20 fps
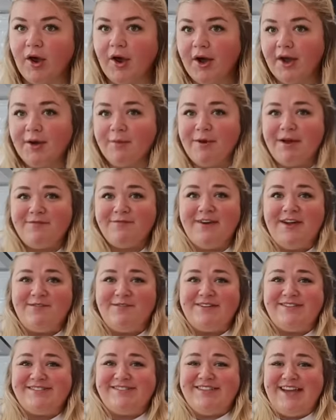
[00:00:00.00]
on my
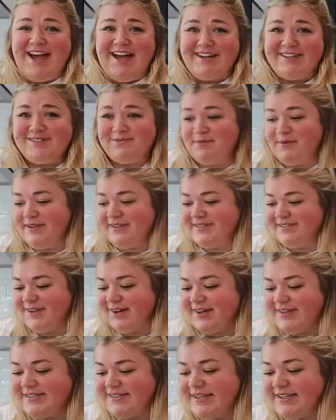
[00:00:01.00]
favorite Zaxby's
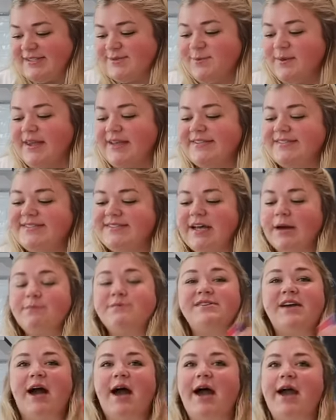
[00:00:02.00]
sauces, because
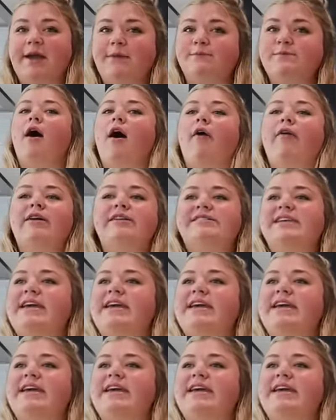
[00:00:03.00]
sometimes all it